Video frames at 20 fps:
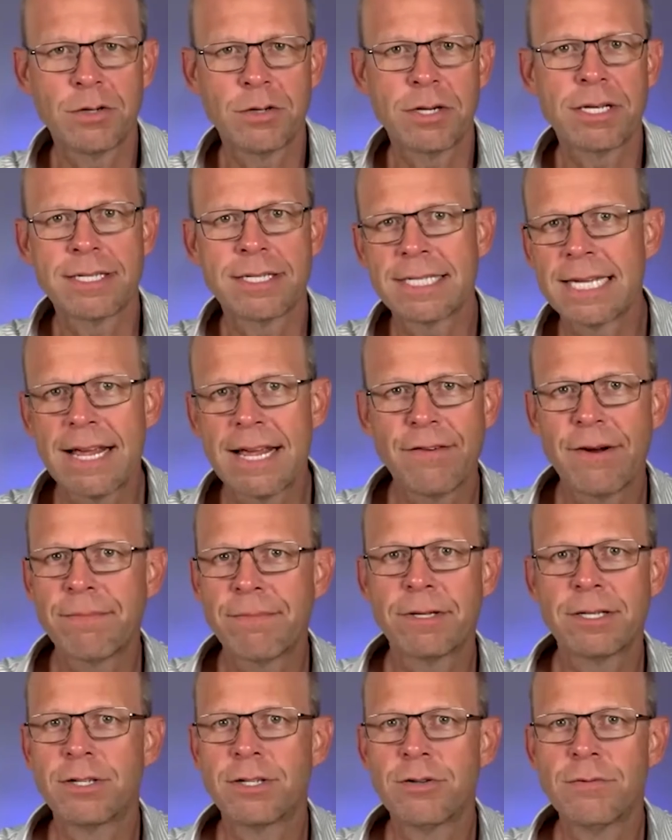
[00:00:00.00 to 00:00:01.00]
You can save
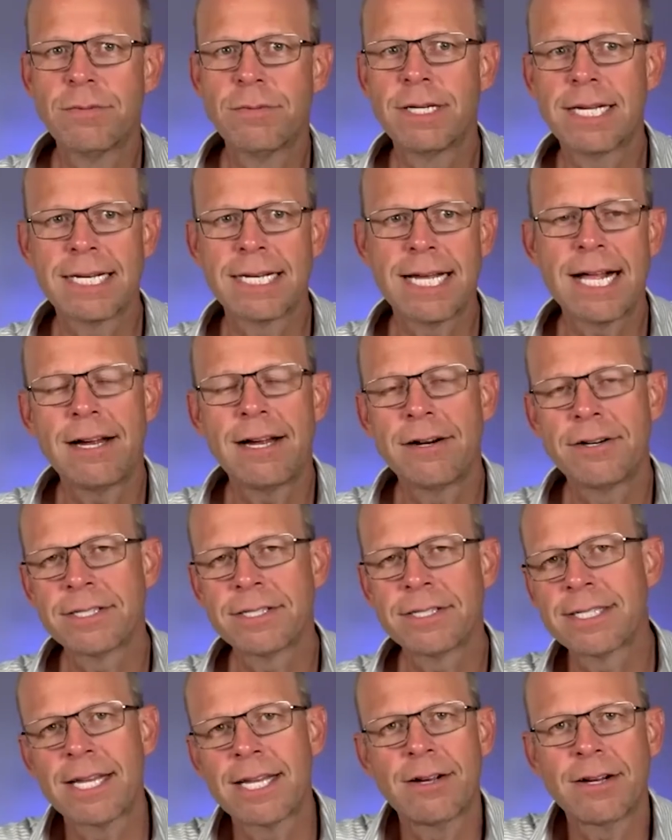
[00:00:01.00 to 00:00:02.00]
up the two million
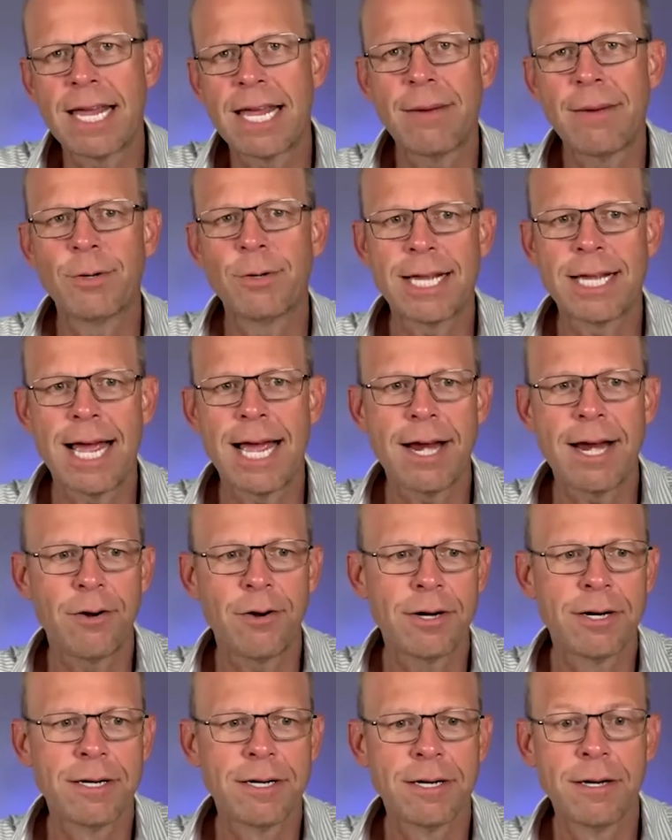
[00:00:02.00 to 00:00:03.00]
dollars and say, okay, I'm
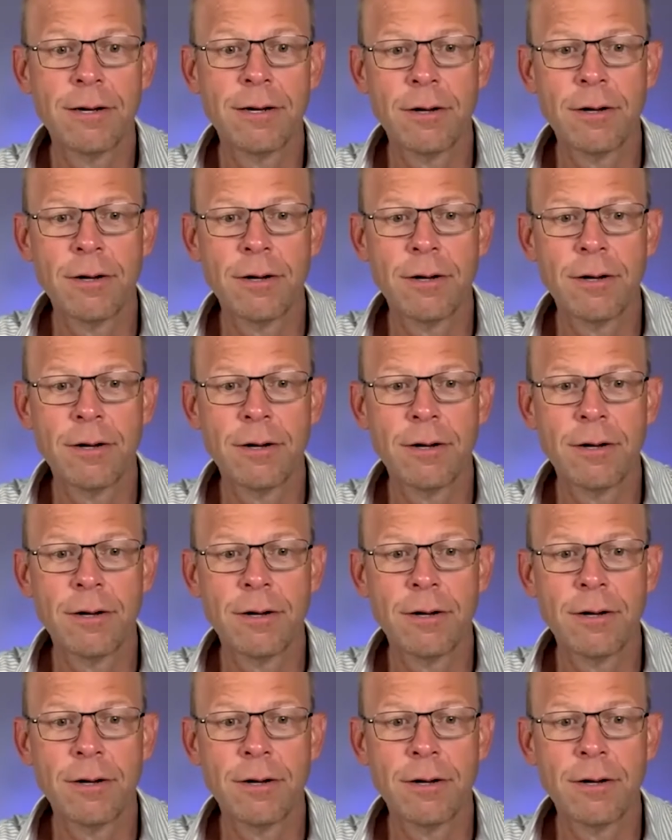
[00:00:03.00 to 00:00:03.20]
retired.